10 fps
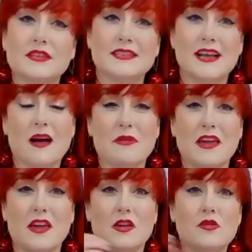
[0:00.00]
is not
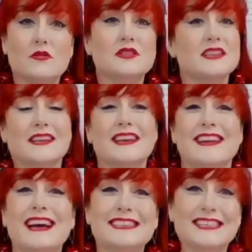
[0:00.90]
being used and
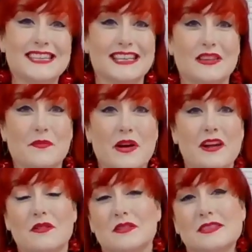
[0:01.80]
connected in the
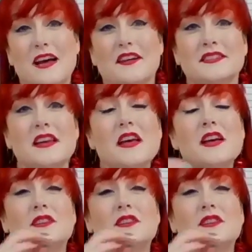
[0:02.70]
brain, those cells.